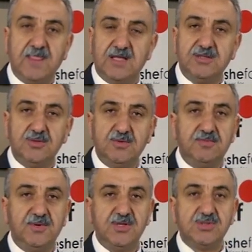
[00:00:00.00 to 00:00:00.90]
at the room
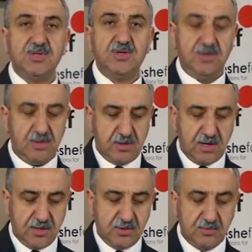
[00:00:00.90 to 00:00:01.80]
pressure
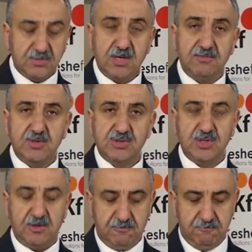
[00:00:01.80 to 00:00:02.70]
and room
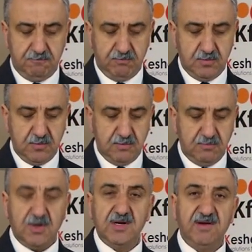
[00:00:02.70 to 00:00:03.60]
temperature.
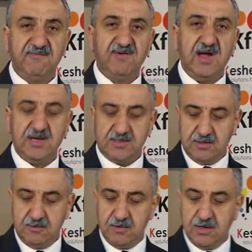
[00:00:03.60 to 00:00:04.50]
But in fact,
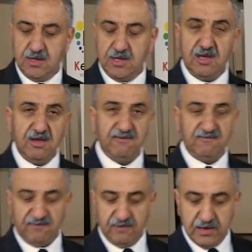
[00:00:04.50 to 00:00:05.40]
if
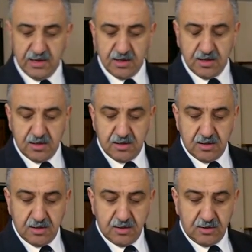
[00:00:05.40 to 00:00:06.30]

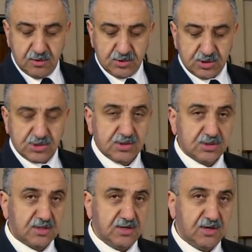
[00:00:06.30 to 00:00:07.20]
you just
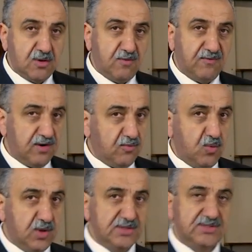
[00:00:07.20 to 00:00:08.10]
think for
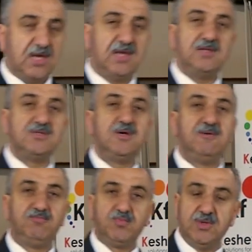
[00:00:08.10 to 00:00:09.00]
1 second
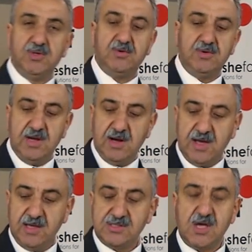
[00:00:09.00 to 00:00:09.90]
you
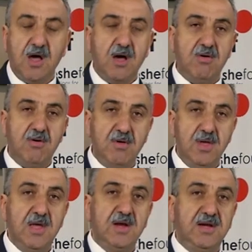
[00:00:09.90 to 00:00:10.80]
realize how
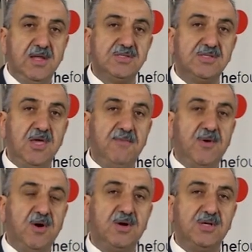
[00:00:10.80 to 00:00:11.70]
this
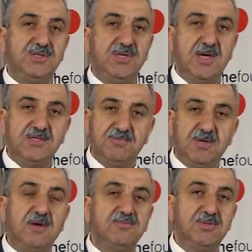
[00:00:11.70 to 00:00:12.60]
hypocrisy has
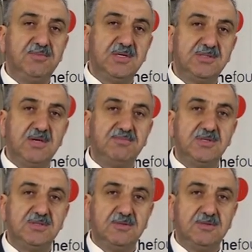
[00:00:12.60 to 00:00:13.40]
become to be accepted.